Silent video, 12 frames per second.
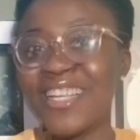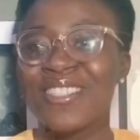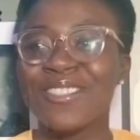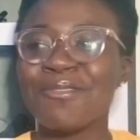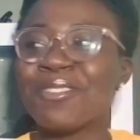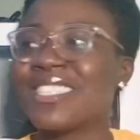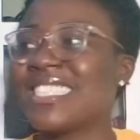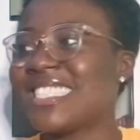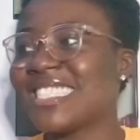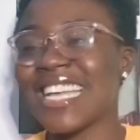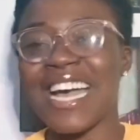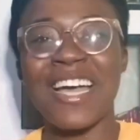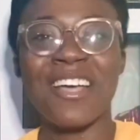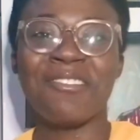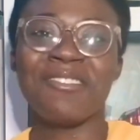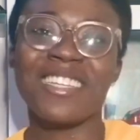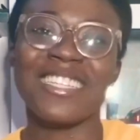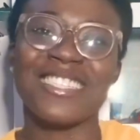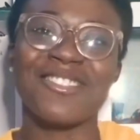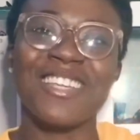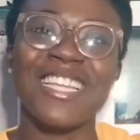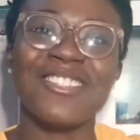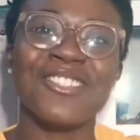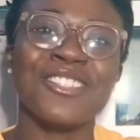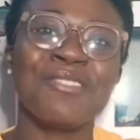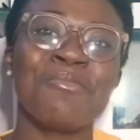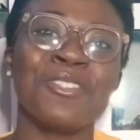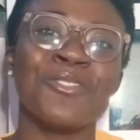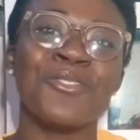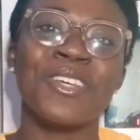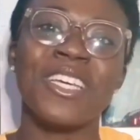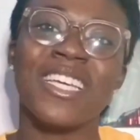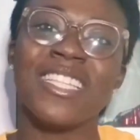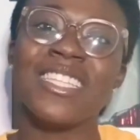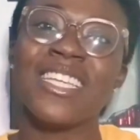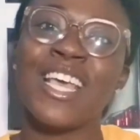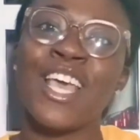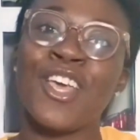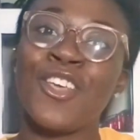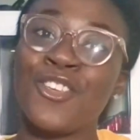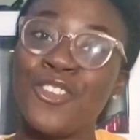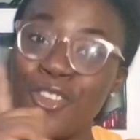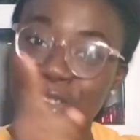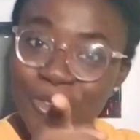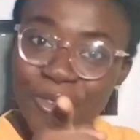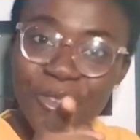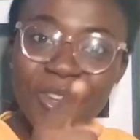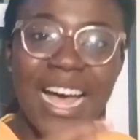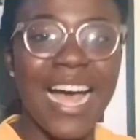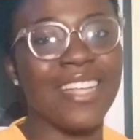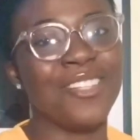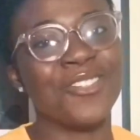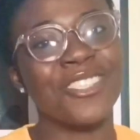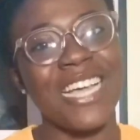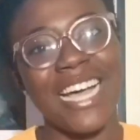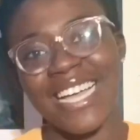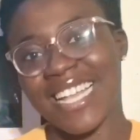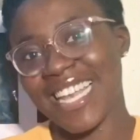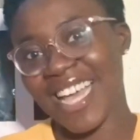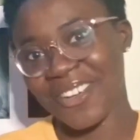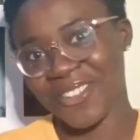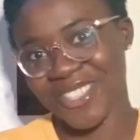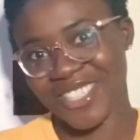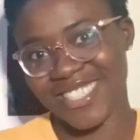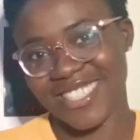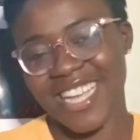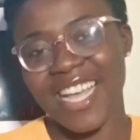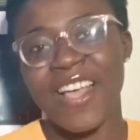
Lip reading: So, but this time is a relationship between you and your target language.